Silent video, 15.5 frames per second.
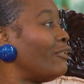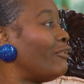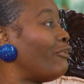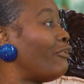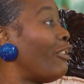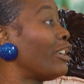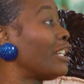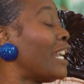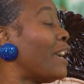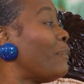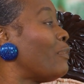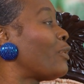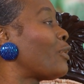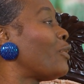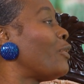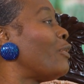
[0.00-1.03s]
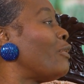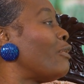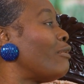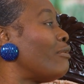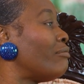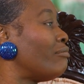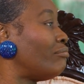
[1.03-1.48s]
For them
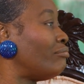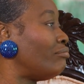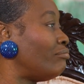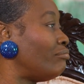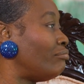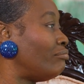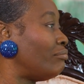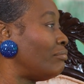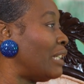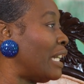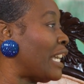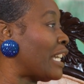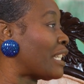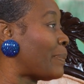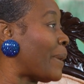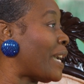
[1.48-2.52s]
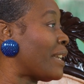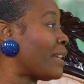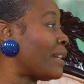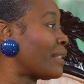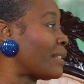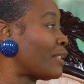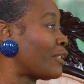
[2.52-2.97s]
to
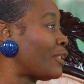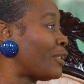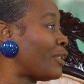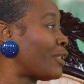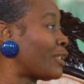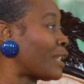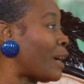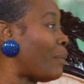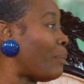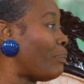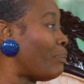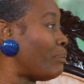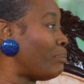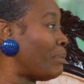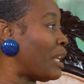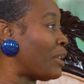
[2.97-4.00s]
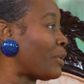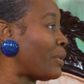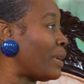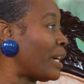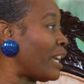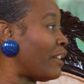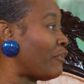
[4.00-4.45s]
experience, some
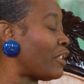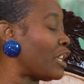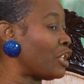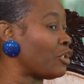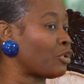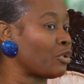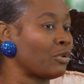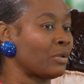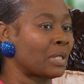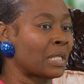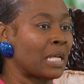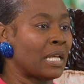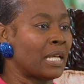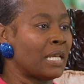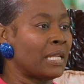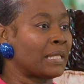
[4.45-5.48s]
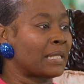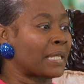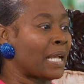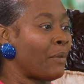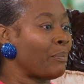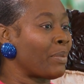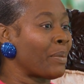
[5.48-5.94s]
mental health issues.
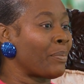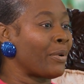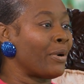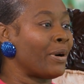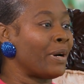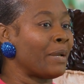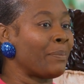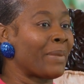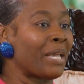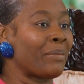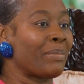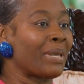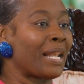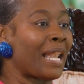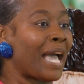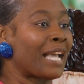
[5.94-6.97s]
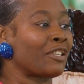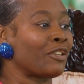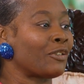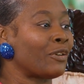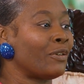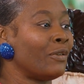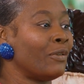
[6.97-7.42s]
Some people, it may be like,
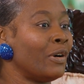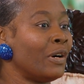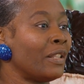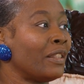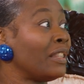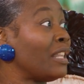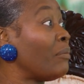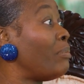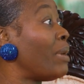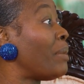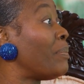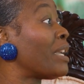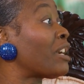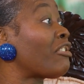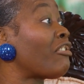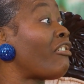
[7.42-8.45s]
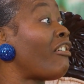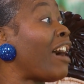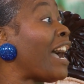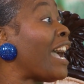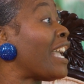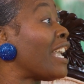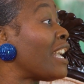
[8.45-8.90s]
the baby
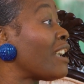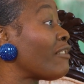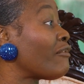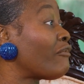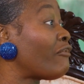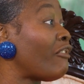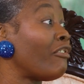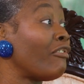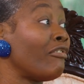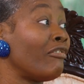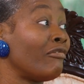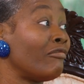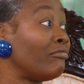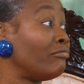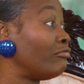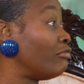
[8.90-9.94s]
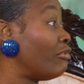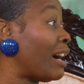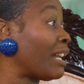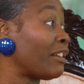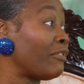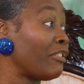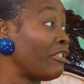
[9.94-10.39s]
crying for
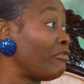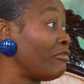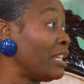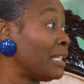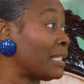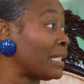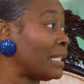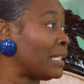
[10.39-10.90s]
whatever reason.